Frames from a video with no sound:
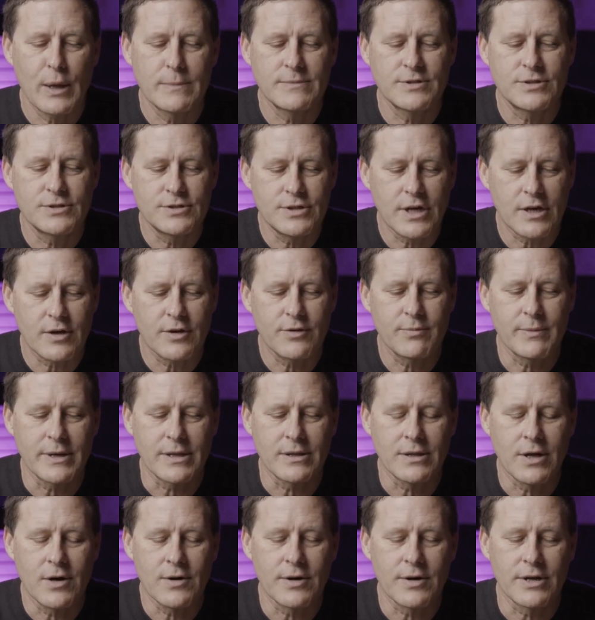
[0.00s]
stuck with me
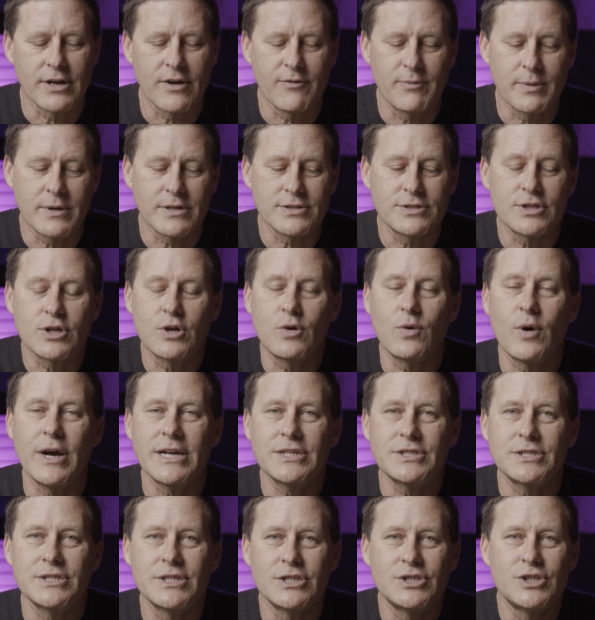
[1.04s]
long enough? Because the
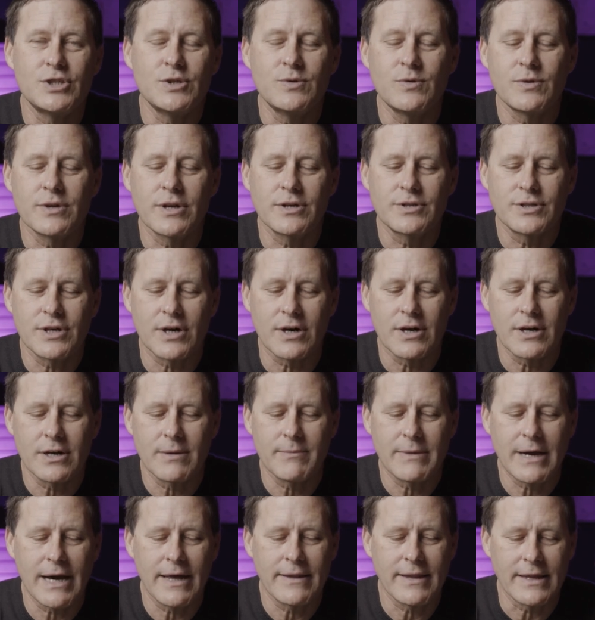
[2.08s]
question that you want to talk
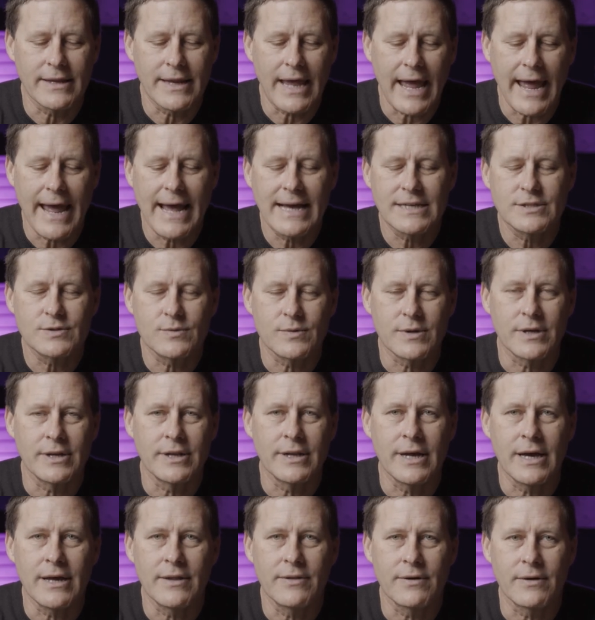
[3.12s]
about and ask one
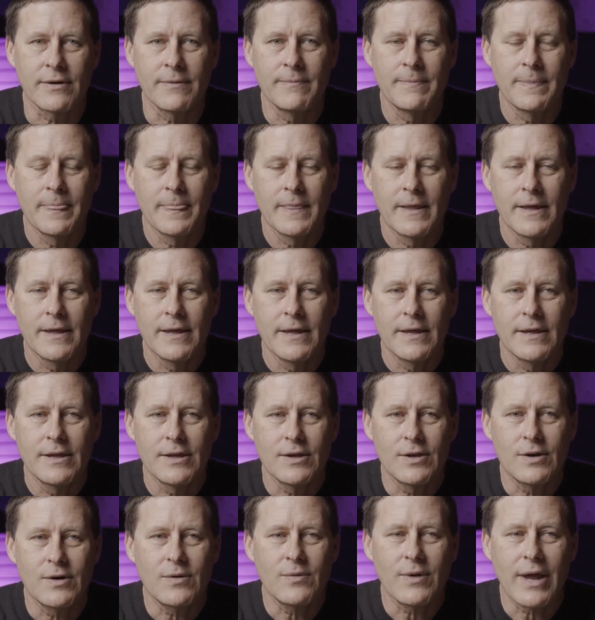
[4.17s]
another,
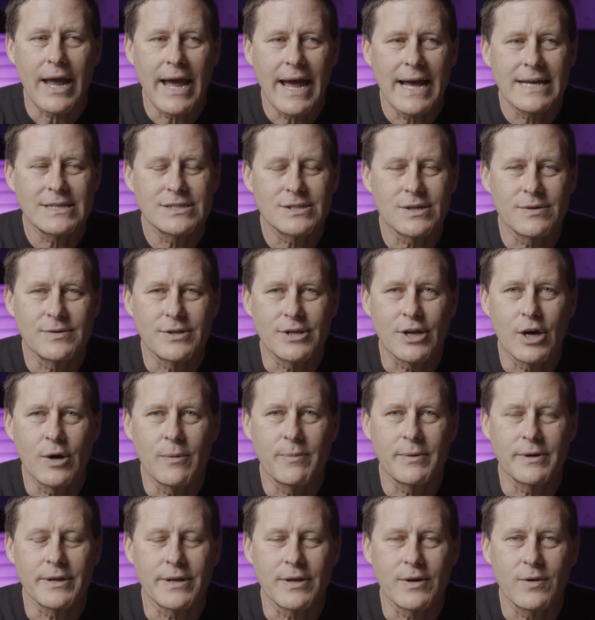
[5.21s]
you don't ask on the
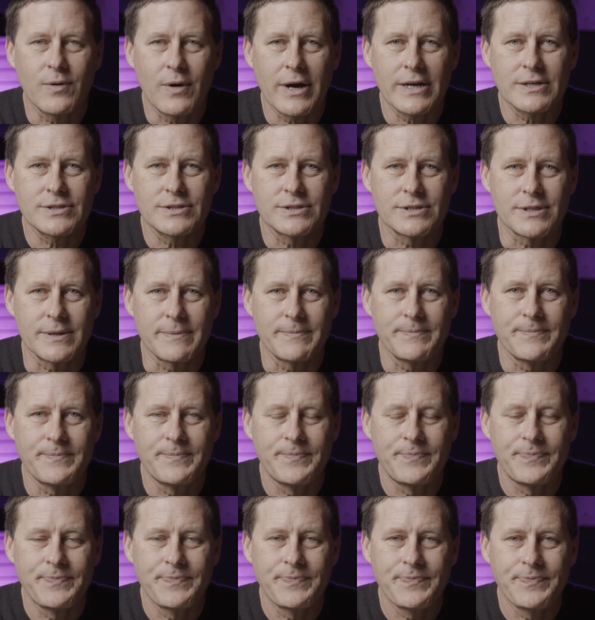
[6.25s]
opening question.
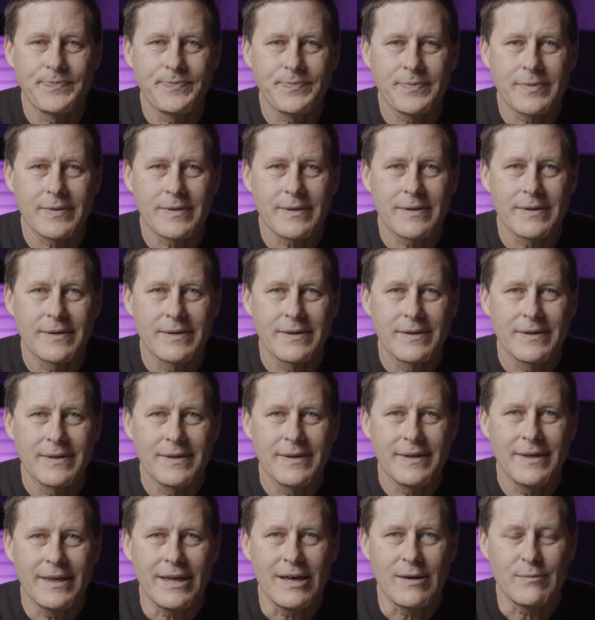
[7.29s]

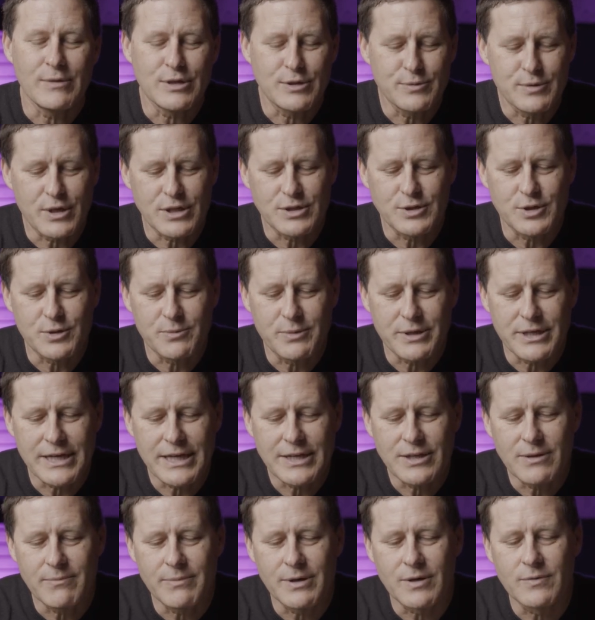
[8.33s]
It's because you
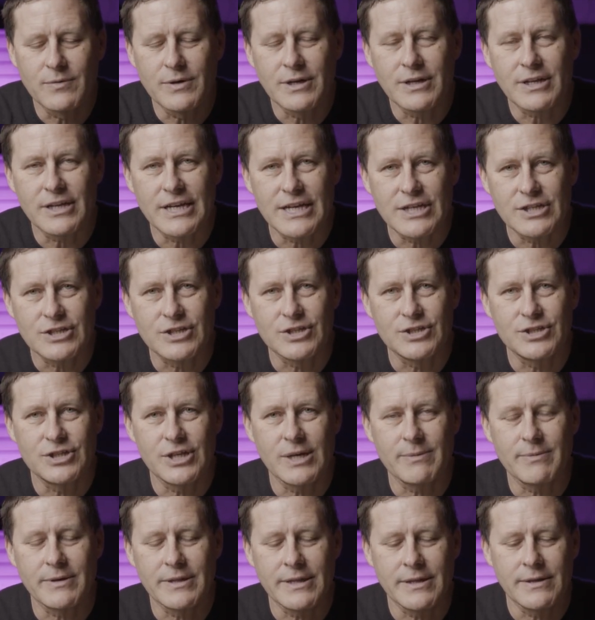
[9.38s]
begin to build a
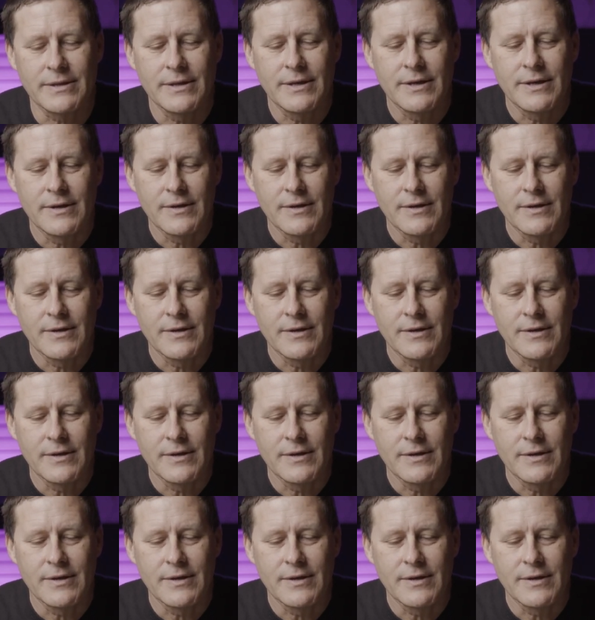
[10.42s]
relationship, and then